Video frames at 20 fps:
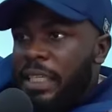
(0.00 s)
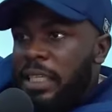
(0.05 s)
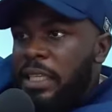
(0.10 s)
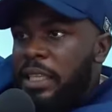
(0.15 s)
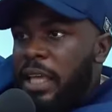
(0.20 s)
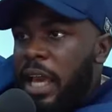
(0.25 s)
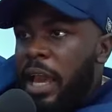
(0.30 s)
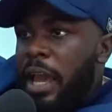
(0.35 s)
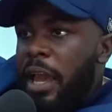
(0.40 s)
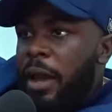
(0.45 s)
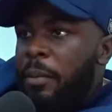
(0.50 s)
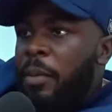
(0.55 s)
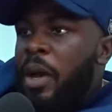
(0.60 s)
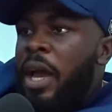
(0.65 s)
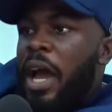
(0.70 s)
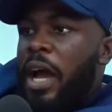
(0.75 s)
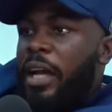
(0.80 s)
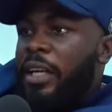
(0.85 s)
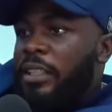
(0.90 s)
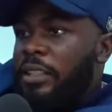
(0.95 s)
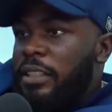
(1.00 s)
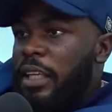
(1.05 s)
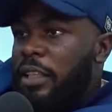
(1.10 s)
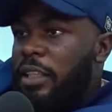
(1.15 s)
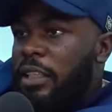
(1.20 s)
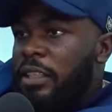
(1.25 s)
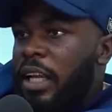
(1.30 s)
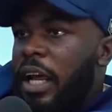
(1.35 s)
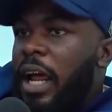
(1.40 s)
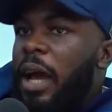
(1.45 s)
them and they say
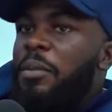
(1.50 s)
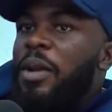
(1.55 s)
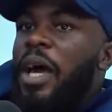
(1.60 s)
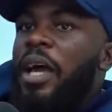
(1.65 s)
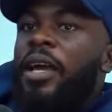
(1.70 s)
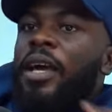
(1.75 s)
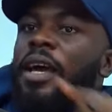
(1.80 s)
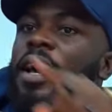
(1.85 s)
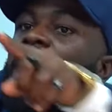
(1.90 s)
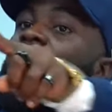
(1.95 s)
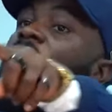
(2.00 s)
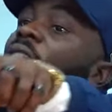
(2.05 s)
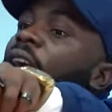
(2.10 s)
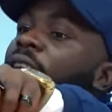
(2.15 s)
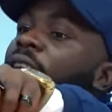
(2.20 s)
things that I'm like, ah,